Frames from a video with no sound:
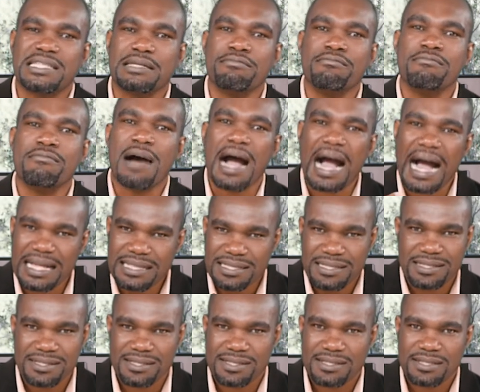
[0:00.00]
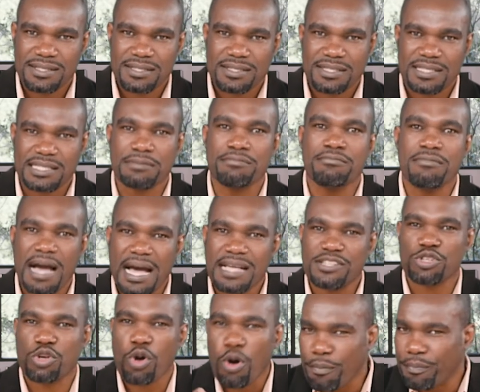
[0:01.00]
demands
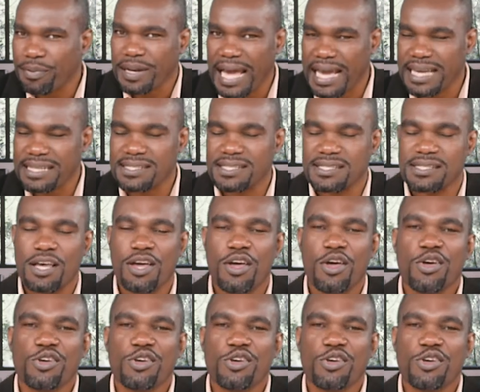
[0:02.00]
demands compliance.